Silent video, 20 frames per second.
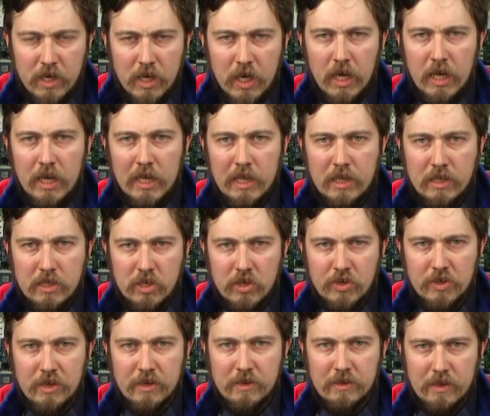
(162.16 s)
rather
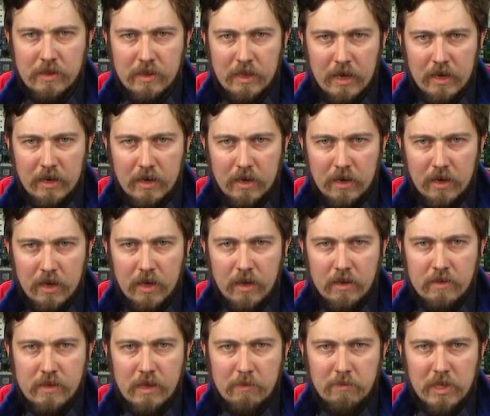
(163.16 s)
doubtful that Edison's
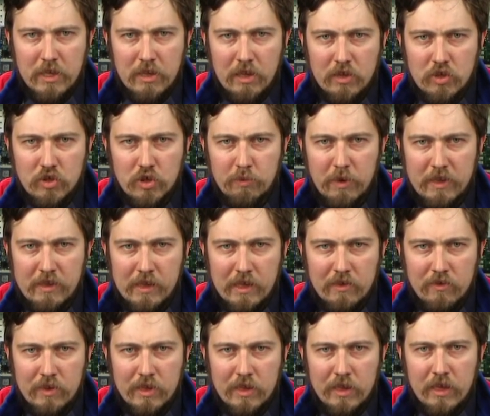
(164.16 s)
followers would win the
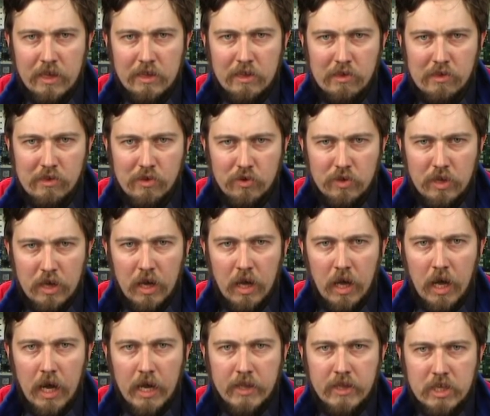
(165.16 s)
fight that
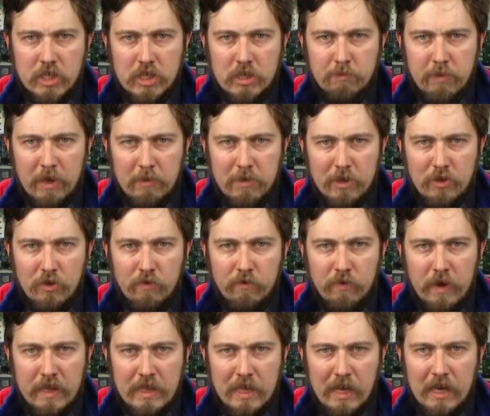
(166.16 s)
has long been over,
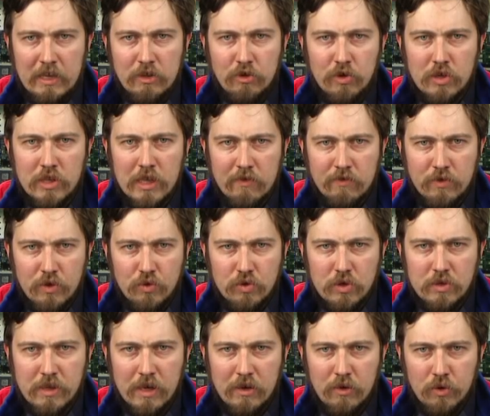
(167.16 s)
but it's quite
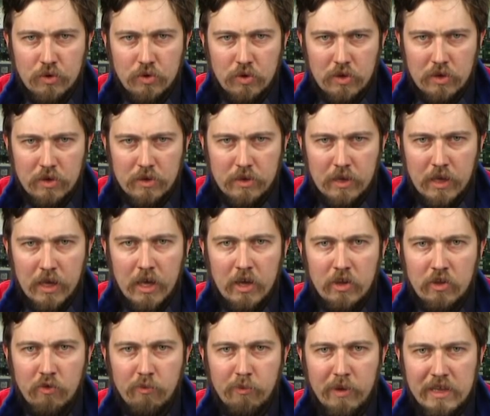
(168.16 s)
possible the
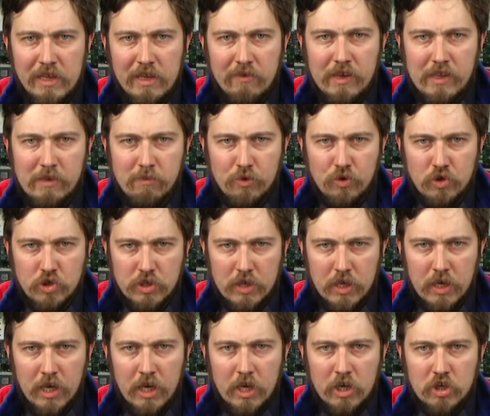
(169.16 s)
two towers would
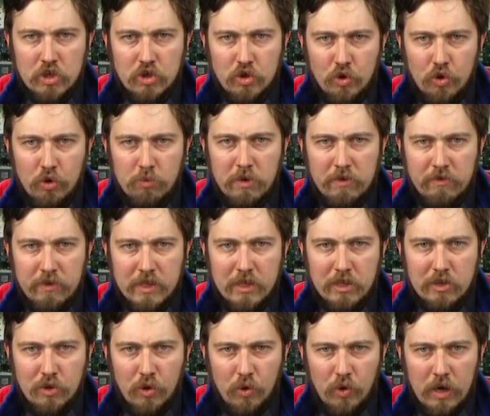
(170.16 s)
peacefully coexist
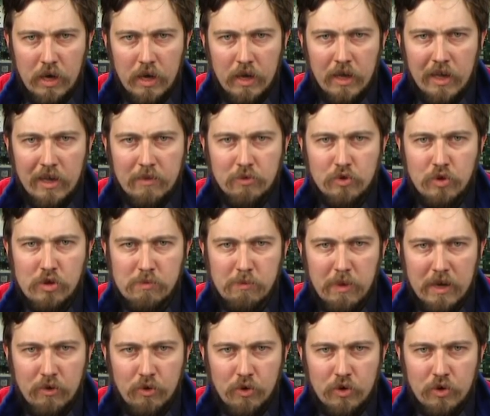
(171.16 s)
under common roofing.